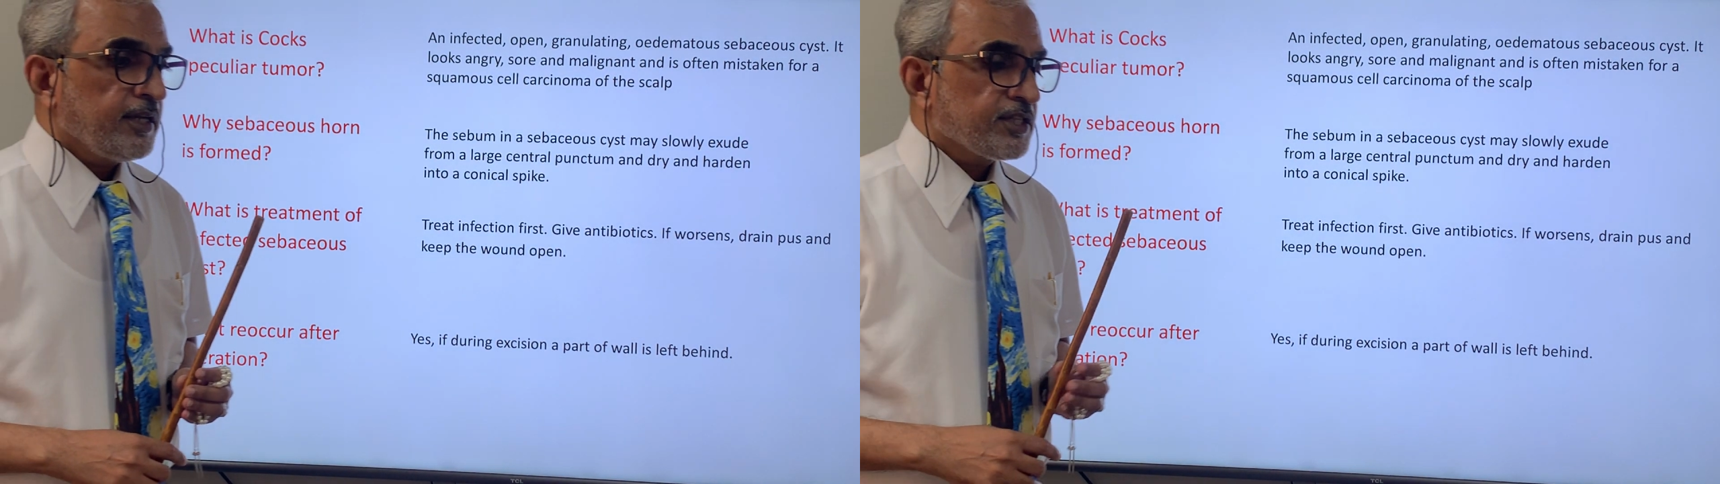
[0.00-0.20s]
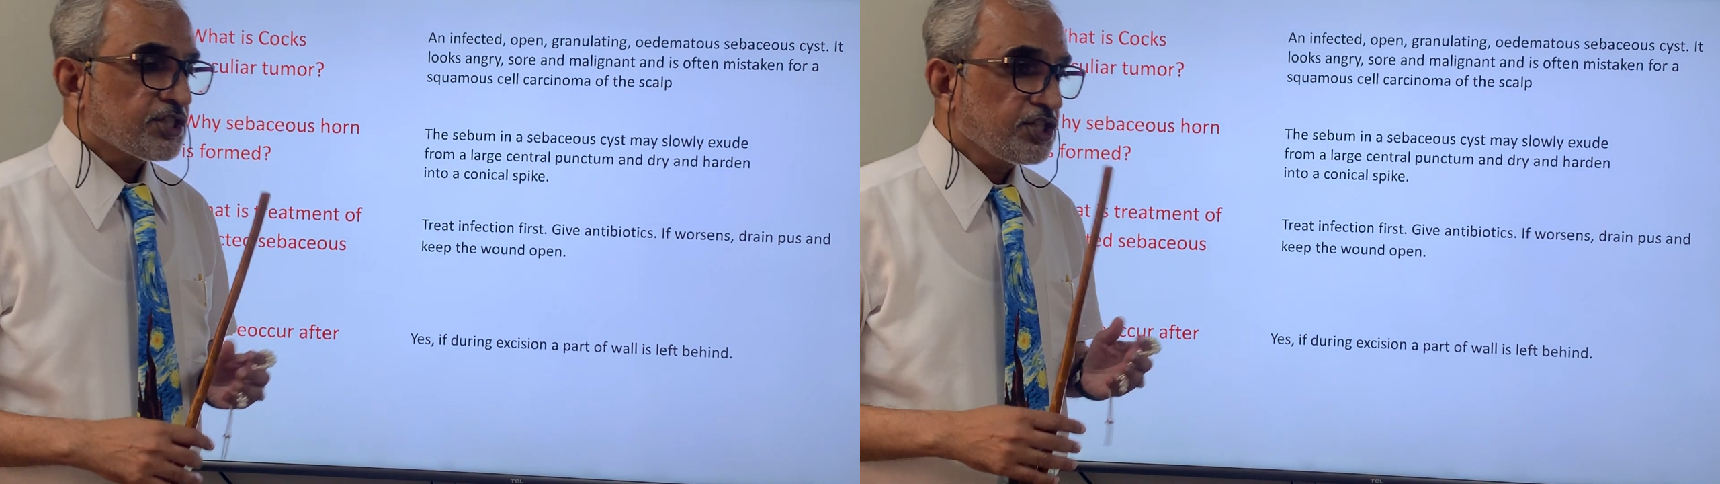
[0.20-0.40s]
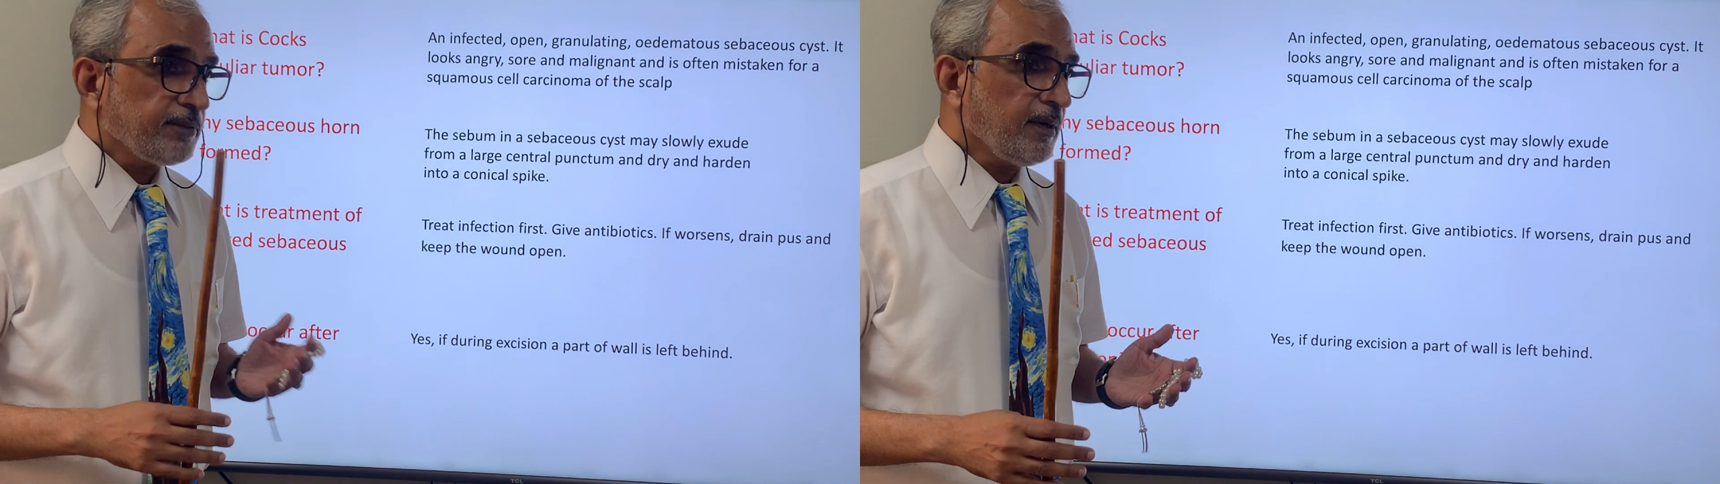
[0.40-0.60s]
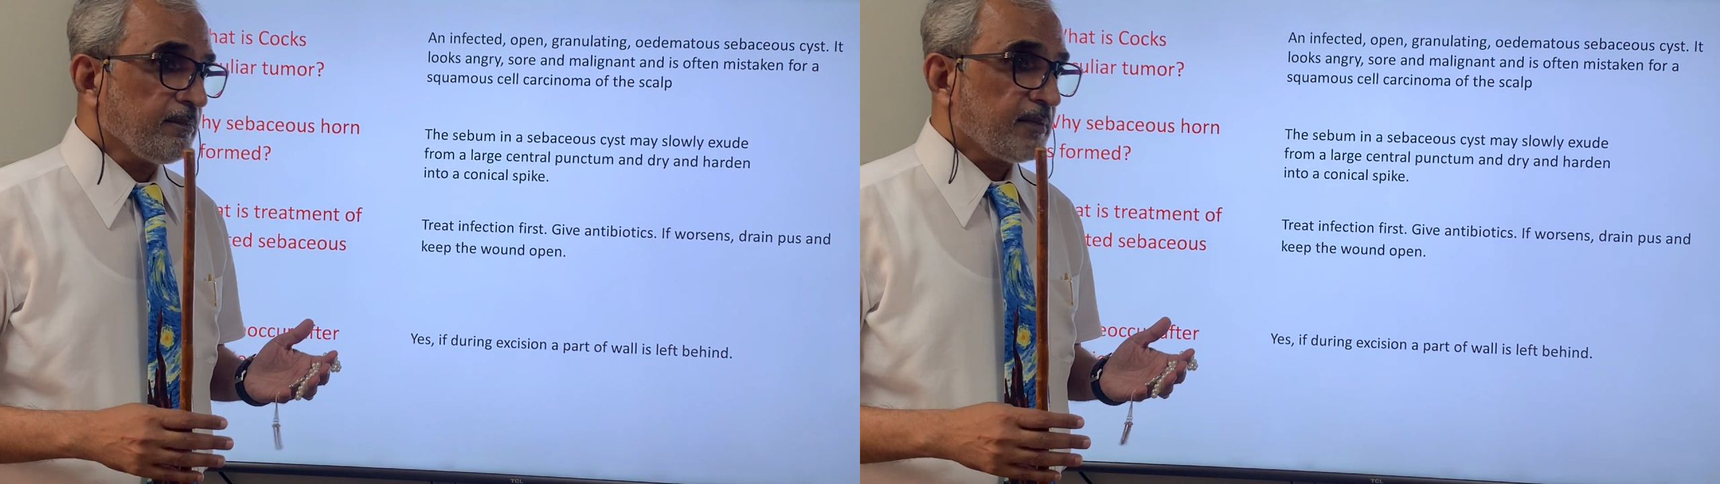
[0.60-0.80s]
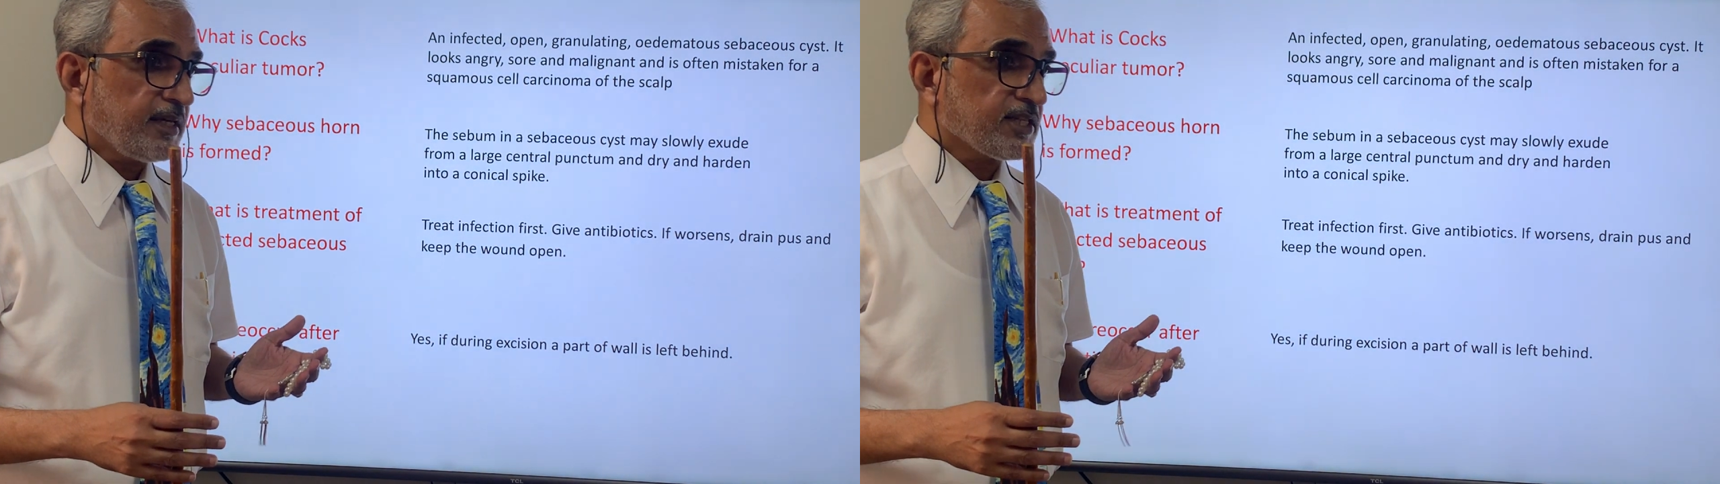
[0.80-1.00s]

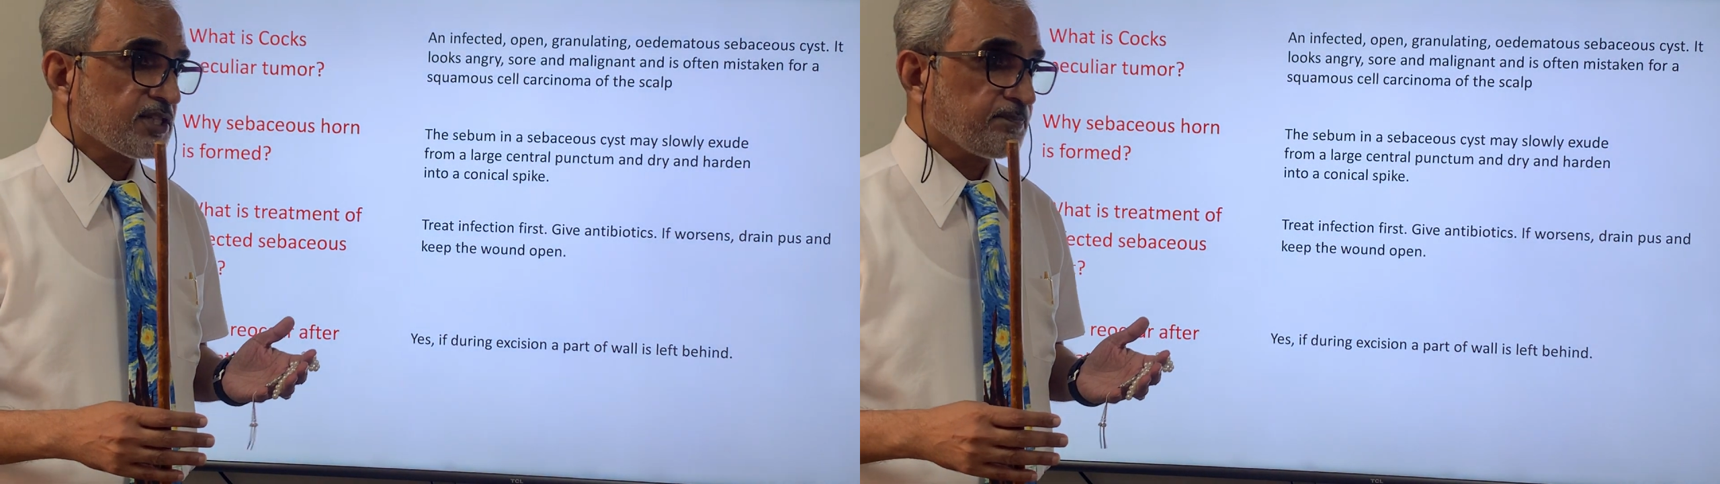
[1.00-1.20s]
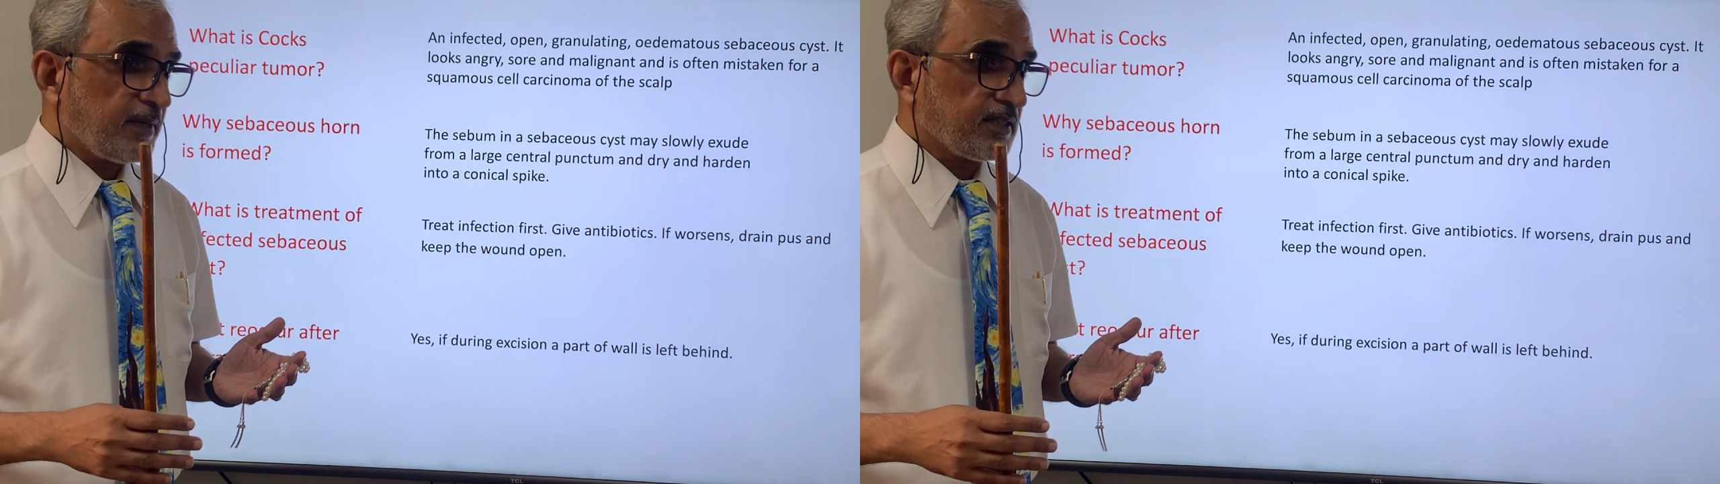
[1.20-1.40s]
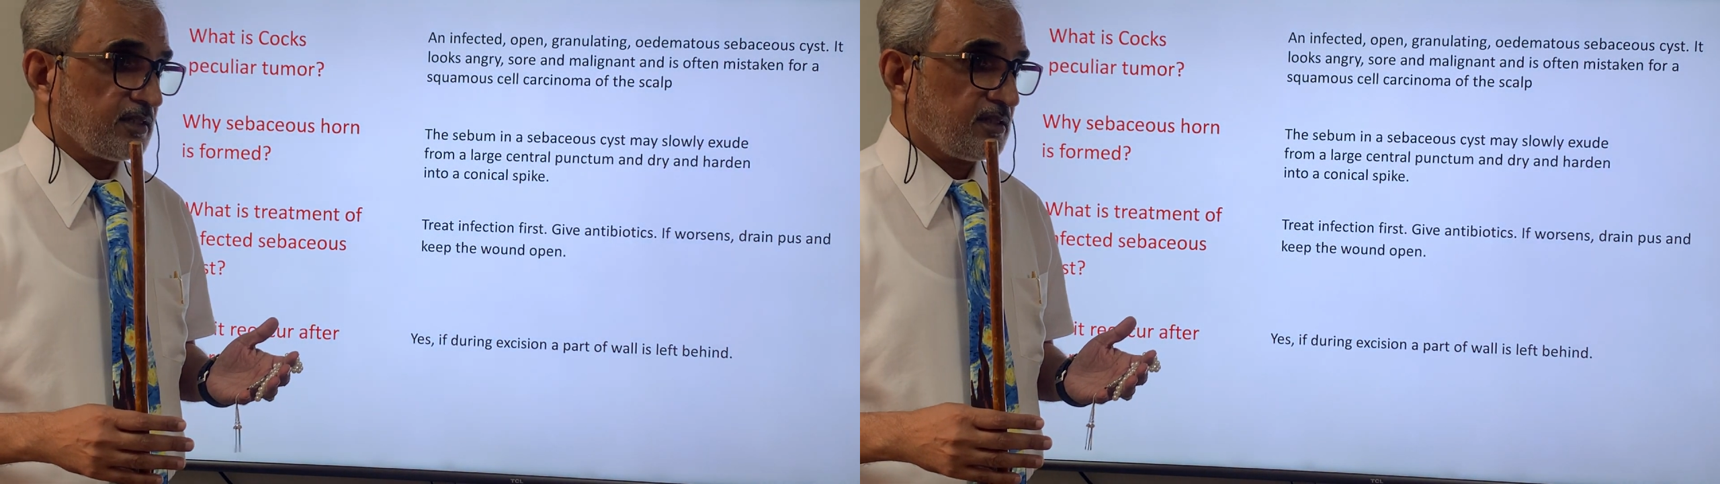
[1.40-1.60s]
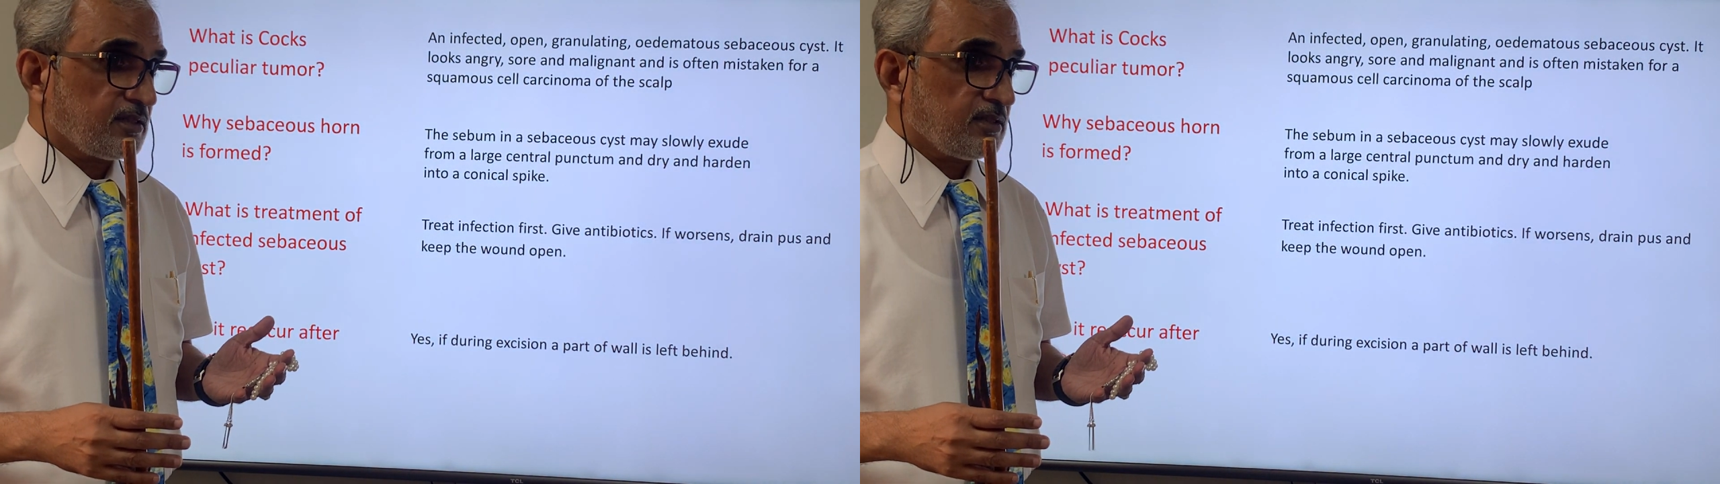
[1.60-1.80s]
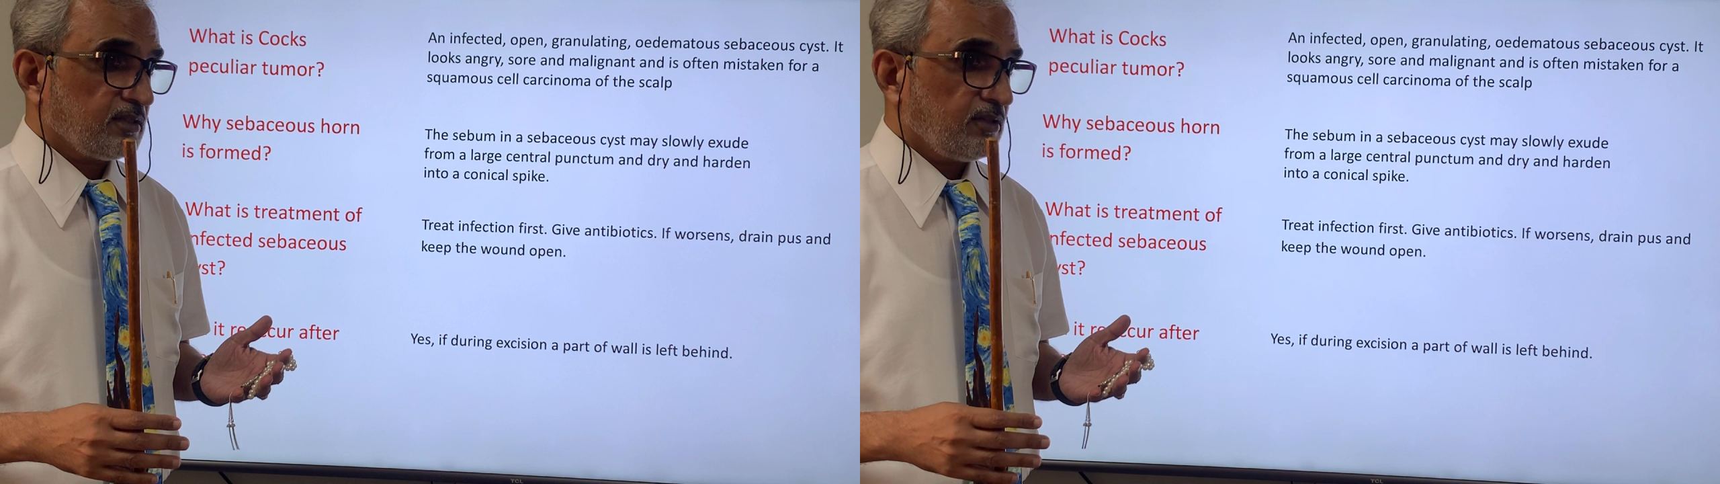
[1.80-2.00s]
Sebum is present